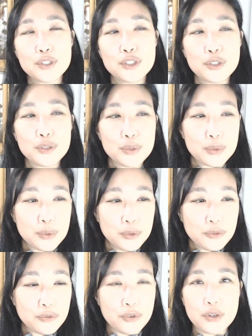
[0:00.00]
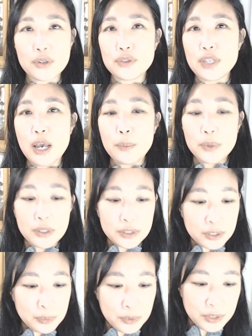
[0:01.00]
to, for example,
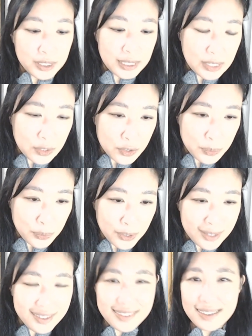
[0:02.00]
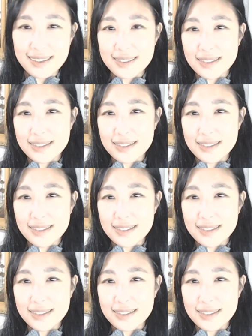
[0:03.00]
the Bhutanese princess